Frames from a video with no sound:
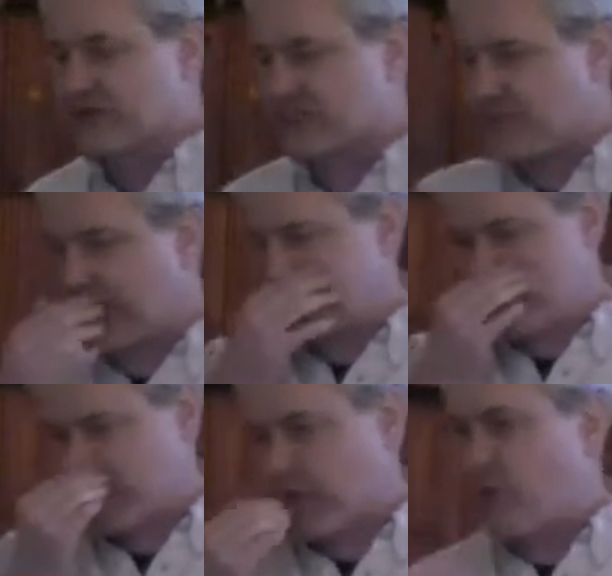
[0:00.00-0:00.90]
the Spanish
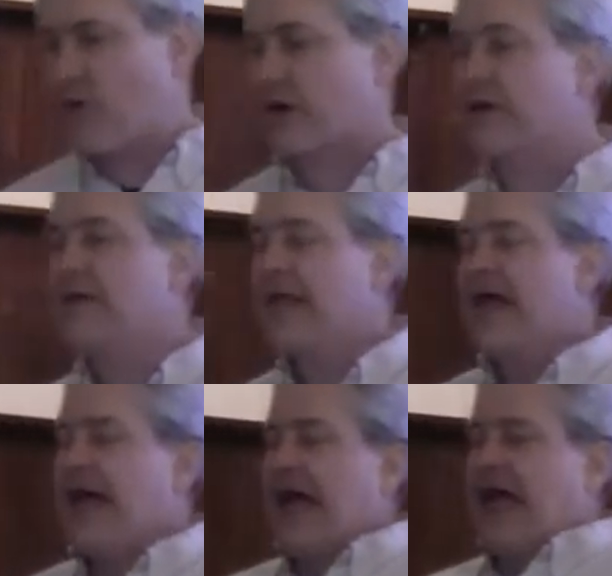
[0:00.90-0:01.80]
Civil War."
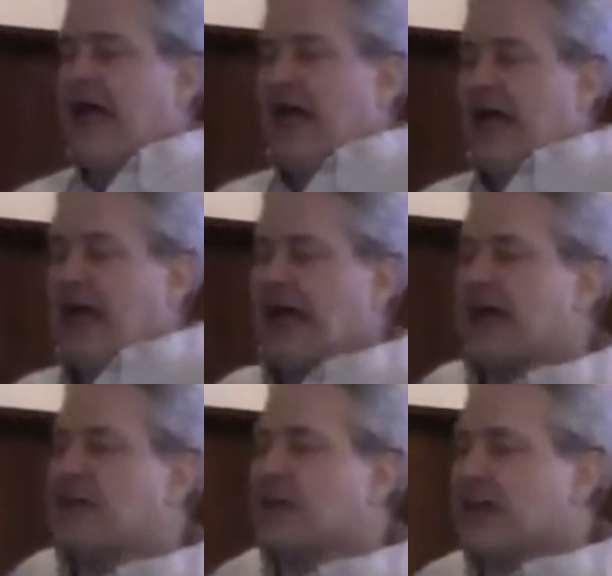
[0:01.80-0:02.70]

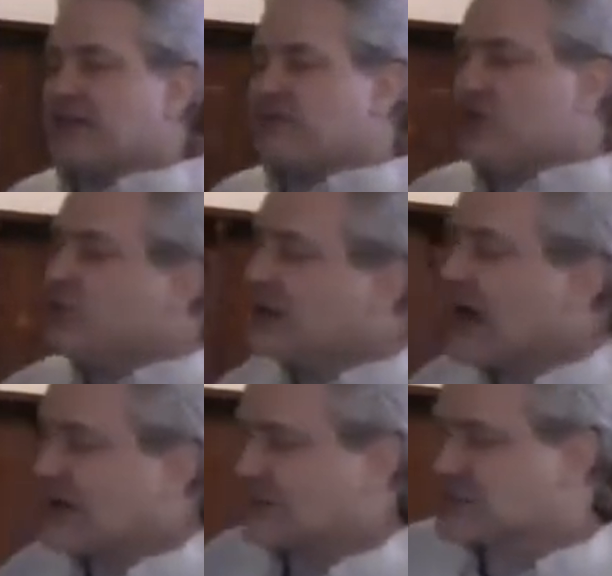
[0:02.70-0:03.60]
And if you got the